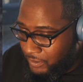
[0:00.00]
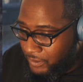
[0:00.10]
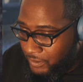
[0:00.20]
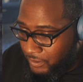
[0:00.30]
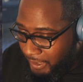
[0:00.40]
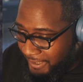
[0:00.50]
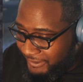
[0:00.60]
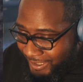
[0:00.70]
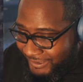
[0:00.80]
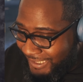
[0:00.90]
Okay, so
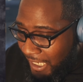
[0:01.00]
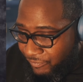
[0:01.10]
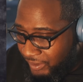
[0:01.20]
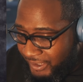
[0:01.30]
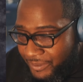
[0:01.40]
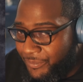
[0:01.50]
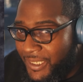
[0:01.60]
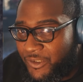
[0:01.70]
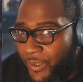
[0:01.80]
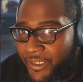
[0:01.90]
that's not really the
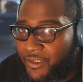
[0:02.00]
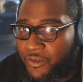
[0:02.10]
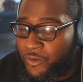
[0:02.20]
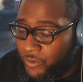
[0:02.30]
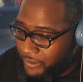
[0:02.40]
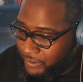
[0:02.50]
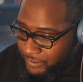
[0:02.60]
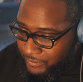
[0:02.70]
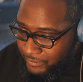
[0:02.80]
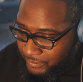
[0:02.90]
best way to do it.
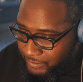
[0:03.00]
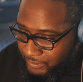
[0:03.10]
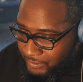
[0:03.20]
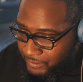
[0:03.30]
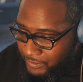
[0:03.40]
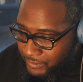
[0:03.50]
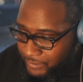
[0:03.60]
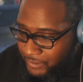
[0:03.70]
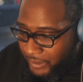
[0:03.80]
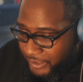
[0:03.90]

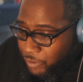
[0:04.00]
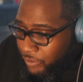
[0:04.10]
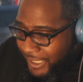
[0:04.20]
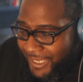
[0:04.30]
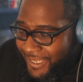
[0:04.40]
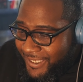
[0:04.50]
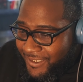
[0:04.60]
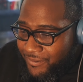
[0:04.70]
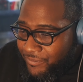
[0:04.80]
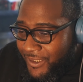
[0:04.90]
You
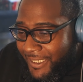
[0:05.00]
can, but like I